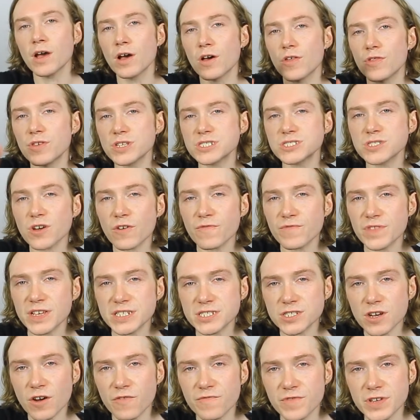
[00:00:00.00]
The
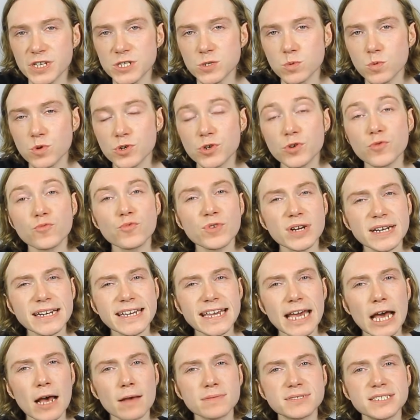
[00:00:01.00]
softness of this wood really
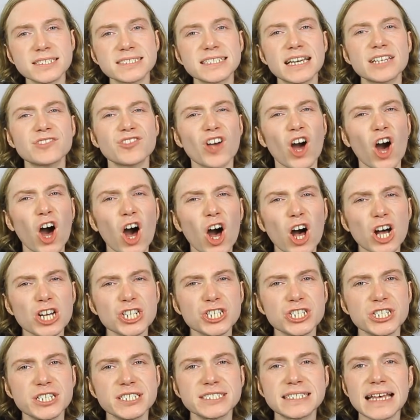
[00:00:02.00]
helps to take the
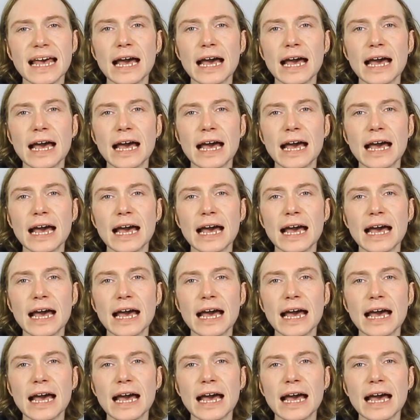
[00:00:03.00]
harshness